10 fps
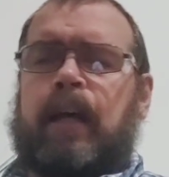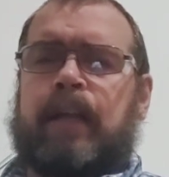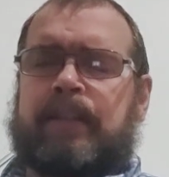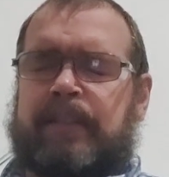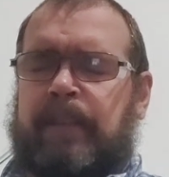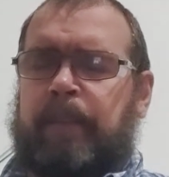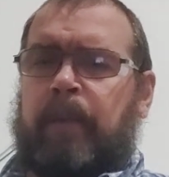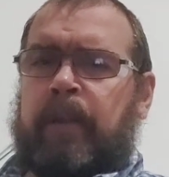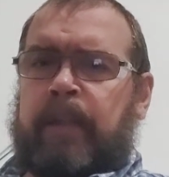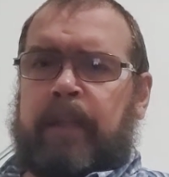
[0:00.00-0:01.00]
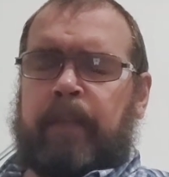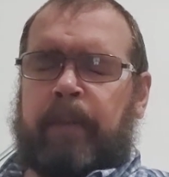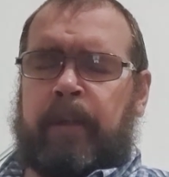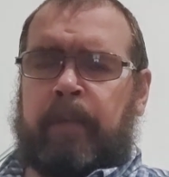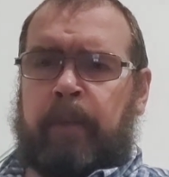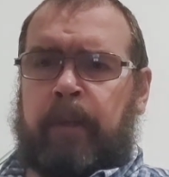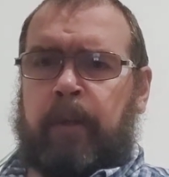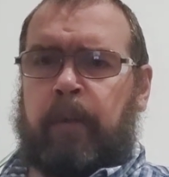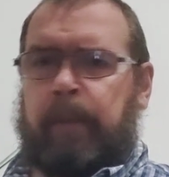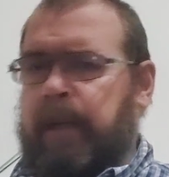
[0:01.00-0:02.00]
a slip-on neoprene
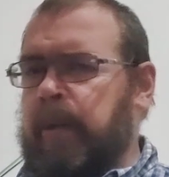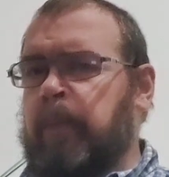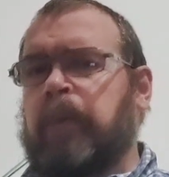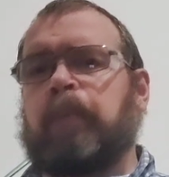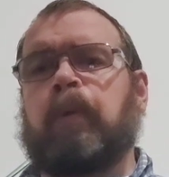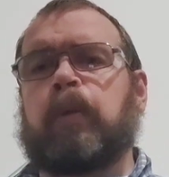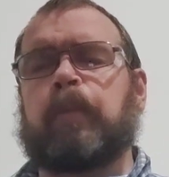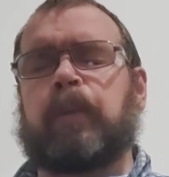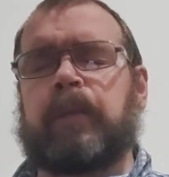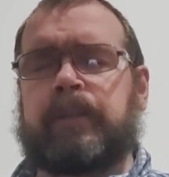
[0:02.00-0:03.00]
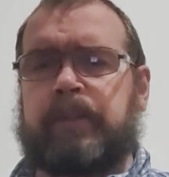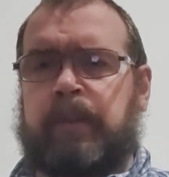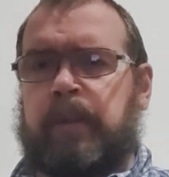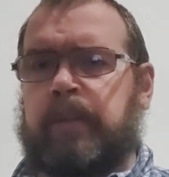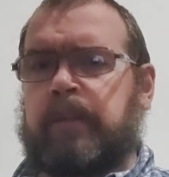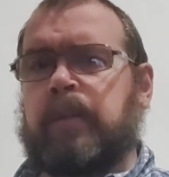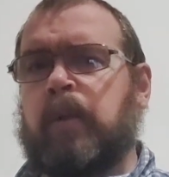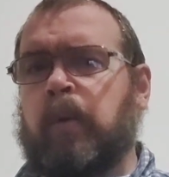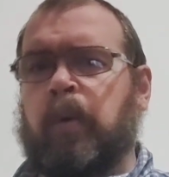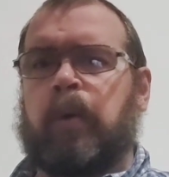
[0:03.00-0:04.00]
recoil pad with multiple inserts,
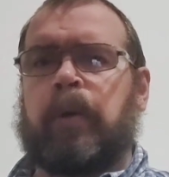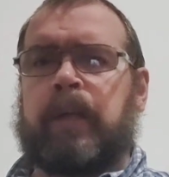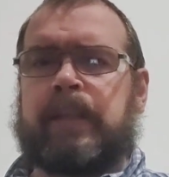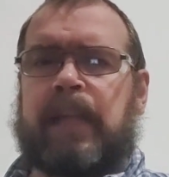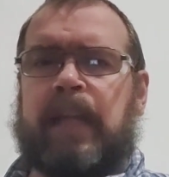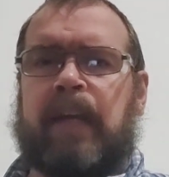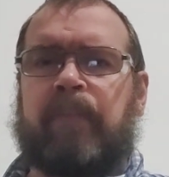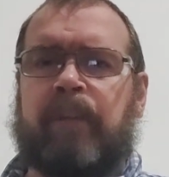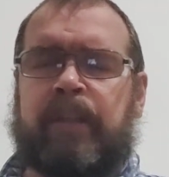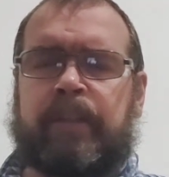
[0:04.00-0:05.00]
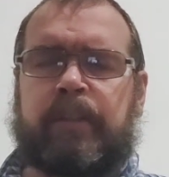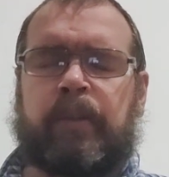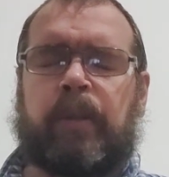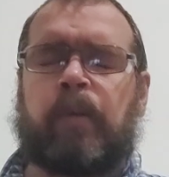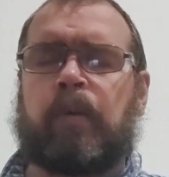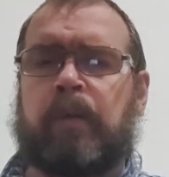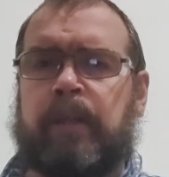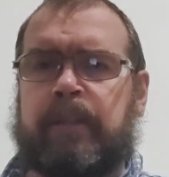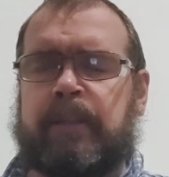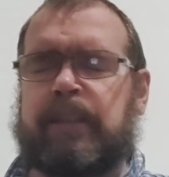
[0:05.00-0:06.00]
1/4 inch, 1/2 inch, 3/4
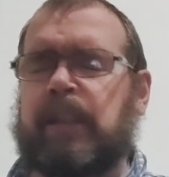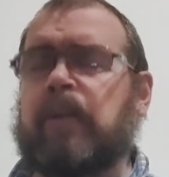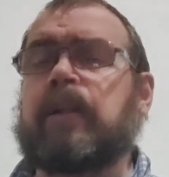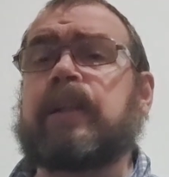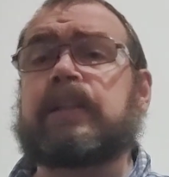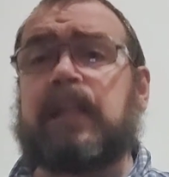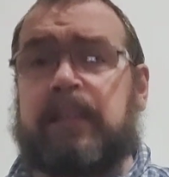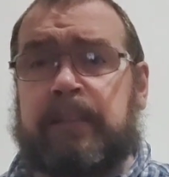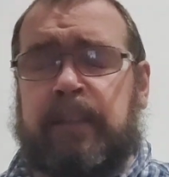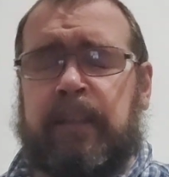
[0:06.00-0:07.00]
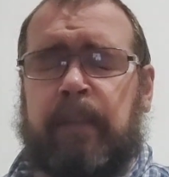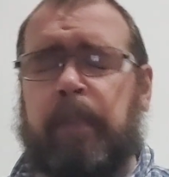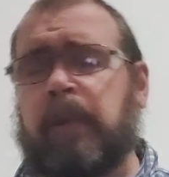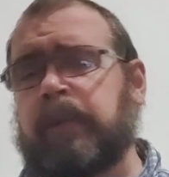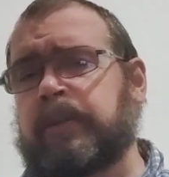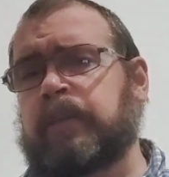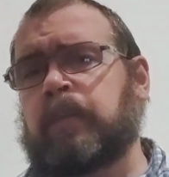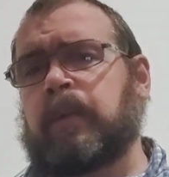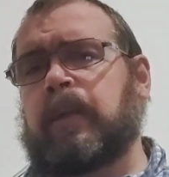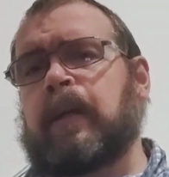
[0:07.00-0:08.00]
inch, etc., to change length of pulls
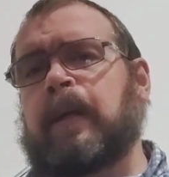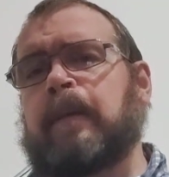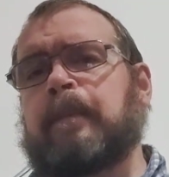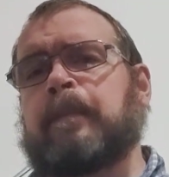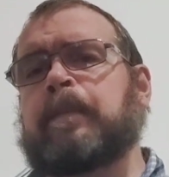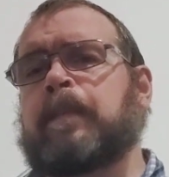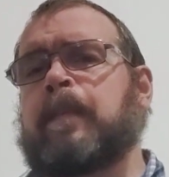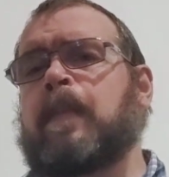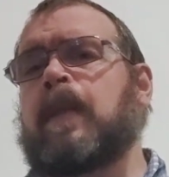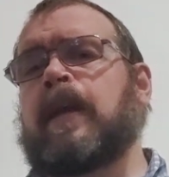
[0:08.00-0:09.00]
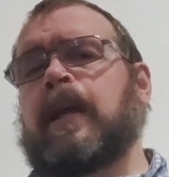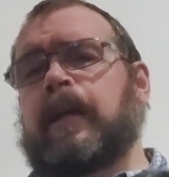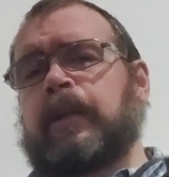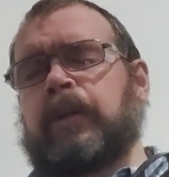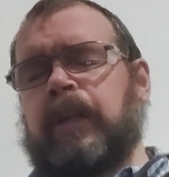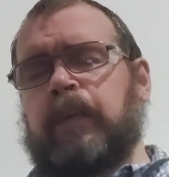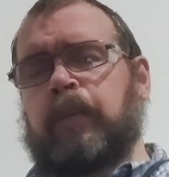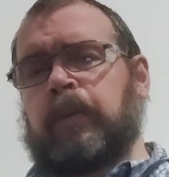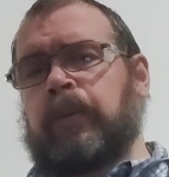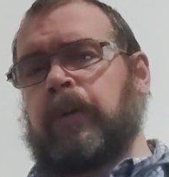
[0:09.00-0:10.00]
and whatnot. You can get
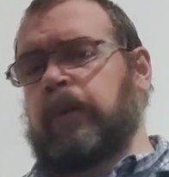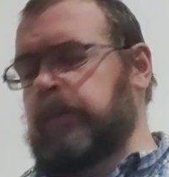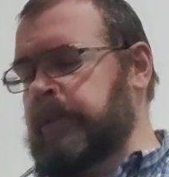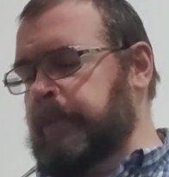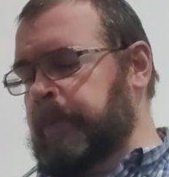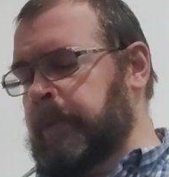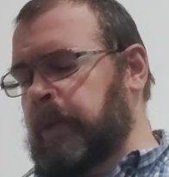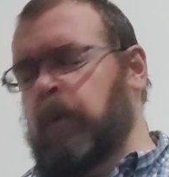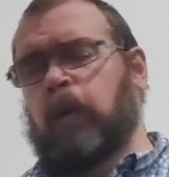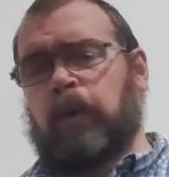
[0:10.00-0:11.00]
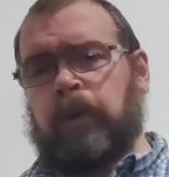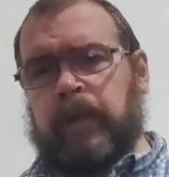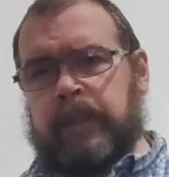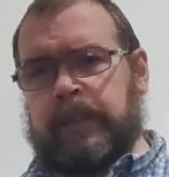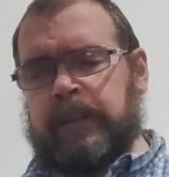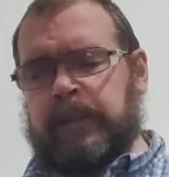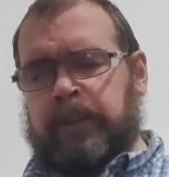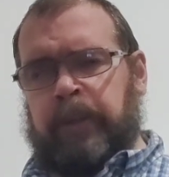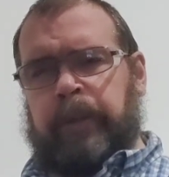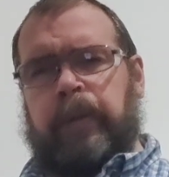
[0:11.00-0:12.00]
one of those and put the 1/4 inch
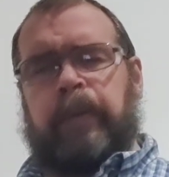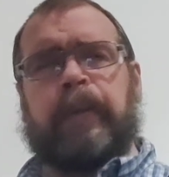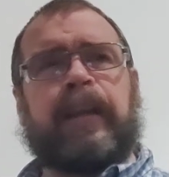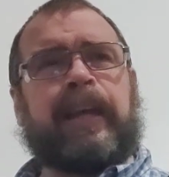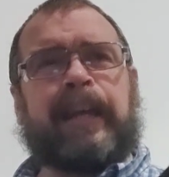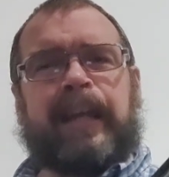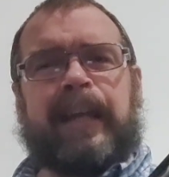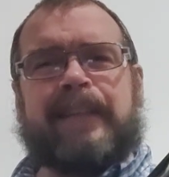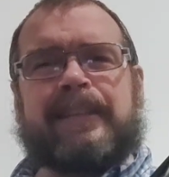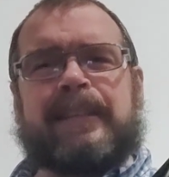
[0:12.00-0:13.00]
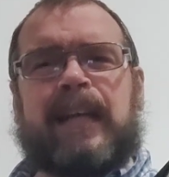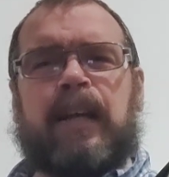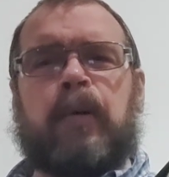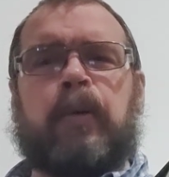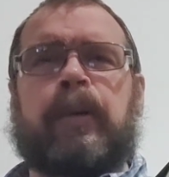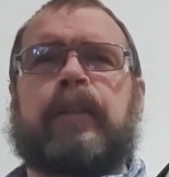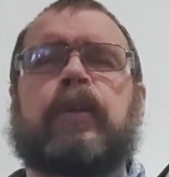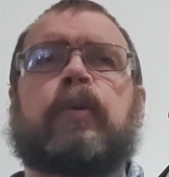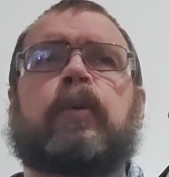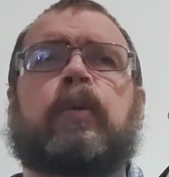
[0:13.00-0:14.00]
insert. It's not going
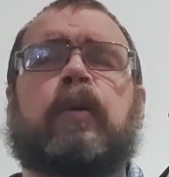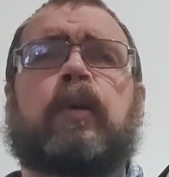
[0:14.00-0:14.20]
to